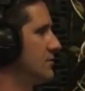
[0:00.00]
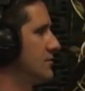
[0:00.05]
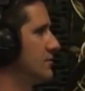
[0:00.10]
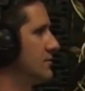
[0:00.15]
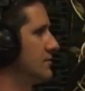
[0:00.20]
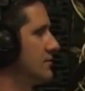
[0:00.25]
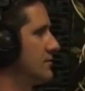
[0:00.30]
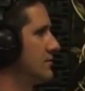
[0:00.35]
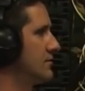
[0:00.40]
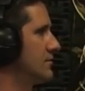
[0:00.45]

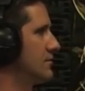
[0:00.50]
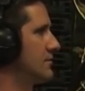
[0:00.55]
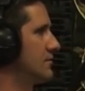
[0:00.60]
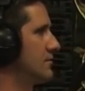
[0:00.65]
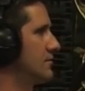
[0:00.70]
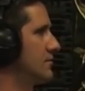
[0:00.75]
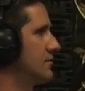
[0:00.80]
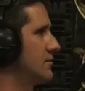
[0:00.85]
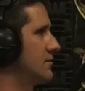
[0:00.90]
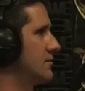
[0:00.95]

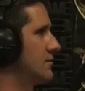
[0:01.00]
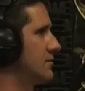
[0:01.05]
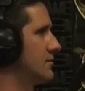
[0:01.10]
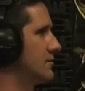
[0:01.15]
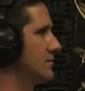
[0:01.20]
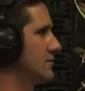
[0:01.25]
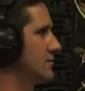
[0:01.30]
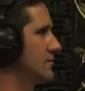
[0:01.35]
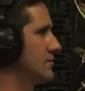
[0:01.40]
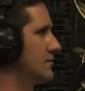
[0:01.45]

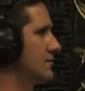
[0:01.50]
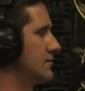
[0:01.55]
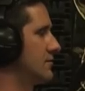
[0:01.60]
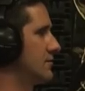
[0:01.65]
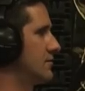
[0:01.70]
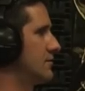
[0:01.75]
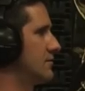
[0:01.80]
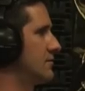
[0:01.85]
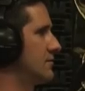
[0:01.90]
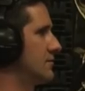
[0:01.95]

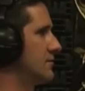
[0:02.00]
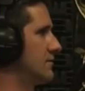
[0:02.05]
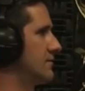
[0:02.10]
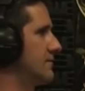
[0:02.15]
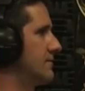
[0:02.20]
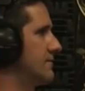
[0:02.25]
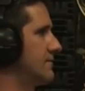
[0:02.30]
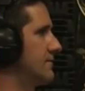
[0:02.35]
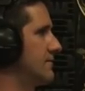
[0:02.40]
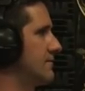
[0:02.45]

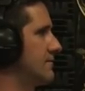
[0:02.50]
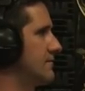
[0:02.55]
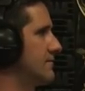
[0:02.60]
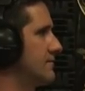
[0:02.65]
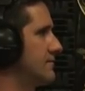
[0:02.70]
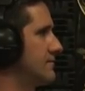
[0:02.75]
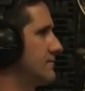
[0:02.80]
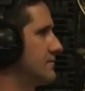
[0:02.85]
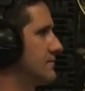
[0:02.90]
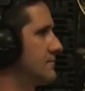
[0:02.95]

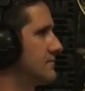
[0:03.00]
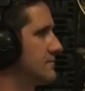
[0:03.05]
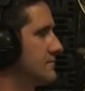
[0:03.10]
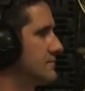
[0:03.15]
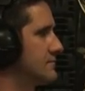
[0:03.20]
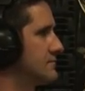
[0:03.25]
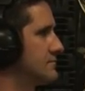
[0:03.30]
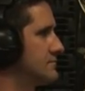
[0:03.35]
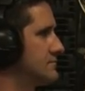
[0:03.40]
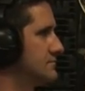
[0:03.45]

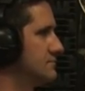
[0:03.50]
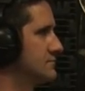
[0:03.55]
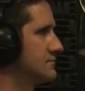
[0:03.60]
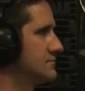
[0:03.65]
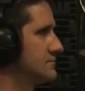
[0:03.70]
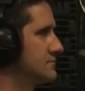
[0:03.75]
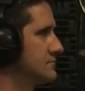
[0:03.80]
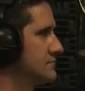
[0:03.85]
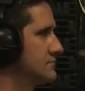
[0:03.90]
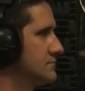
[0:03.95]

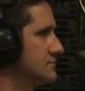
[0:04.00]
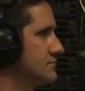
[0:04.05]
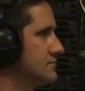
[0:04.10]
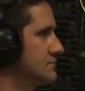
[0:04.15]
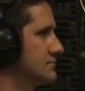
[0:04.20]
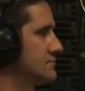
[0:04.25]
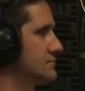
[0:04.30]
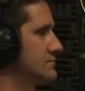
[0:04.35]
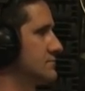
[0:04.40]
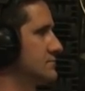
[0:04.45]

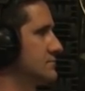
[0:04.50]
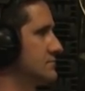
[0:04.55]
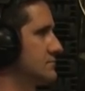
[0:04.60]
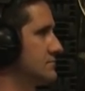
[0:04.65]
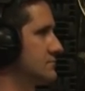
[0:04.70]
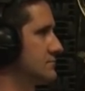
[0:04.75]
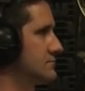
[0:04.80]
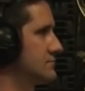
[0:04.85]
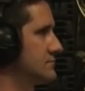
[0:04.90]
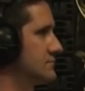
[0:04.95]

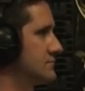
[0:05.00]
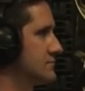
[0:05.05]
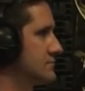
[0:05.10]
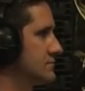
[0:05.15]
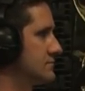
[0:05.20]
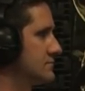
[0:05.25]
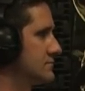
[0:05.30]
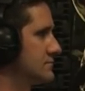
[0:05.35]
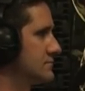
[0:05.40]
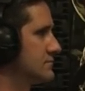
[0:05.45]

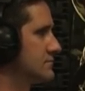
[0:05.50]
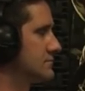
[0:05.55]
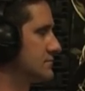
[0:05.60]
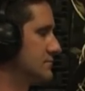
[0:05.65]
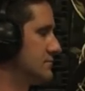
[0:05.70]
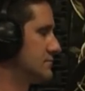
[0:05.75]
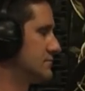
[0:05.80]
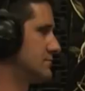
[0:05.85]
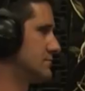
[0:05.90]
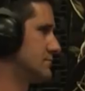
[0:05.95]

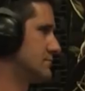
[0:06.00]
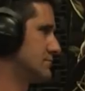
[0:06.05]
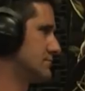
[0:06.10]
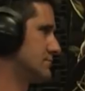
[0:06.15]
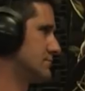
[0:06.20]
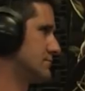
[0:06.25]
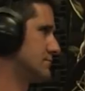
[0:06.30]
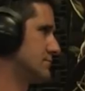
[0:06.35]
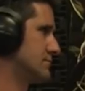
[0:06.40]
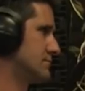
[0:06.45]

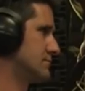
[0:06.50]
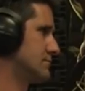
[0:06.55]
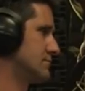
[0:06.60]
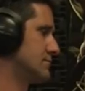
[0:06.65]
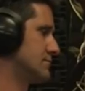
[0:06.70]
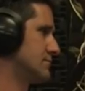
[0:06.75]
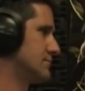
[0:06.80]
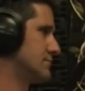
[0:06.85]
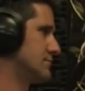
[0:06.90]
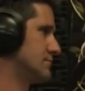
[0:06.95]

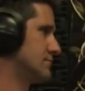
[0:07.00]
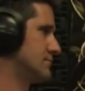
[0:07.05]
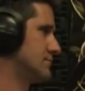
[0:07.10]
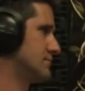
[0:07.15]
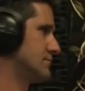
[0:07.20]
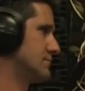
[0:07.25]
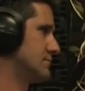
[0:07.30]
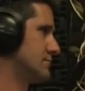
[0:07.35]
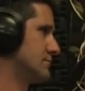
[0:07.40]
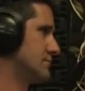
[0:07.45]

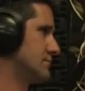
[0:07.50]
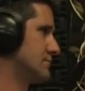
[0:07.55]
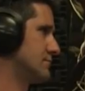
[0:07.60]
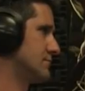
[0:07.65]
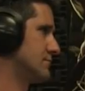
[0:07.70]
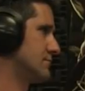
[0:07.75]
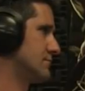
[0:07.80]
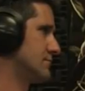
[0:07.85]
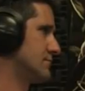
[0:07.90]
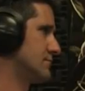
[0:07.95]
(silent)